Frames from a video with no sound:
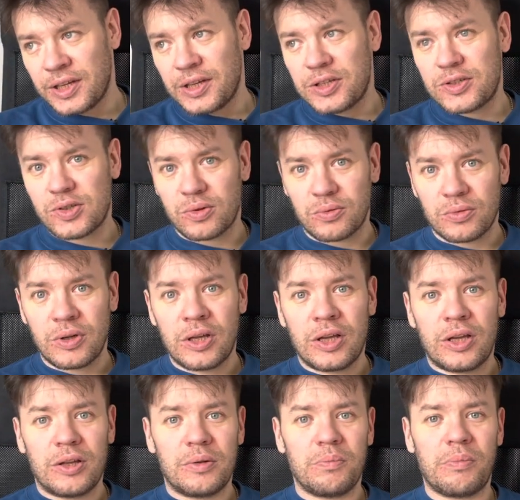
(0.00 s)
So
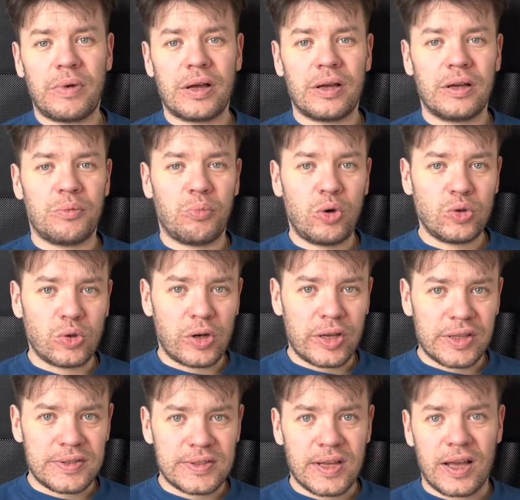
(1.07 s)

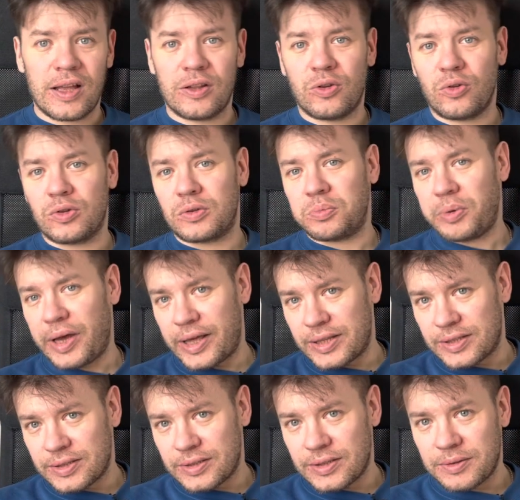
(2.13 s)
monoliths are not bad,